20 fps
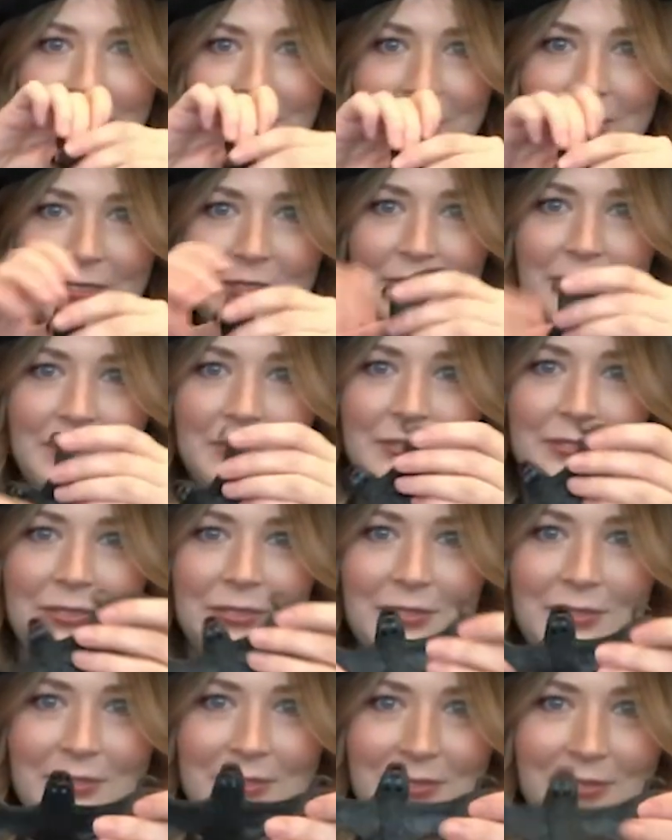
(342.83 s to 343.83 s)

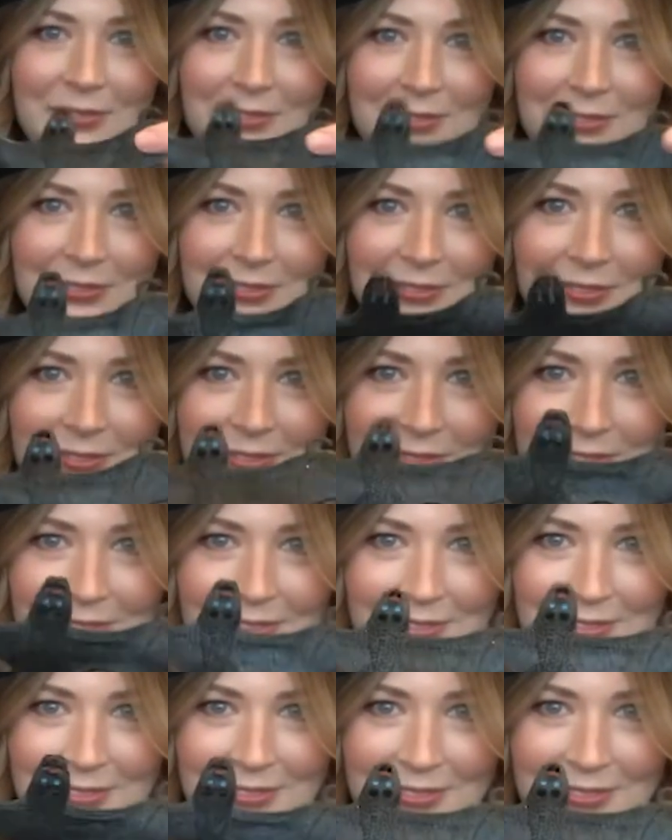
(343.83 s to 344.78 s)
No one is speaking in this clip.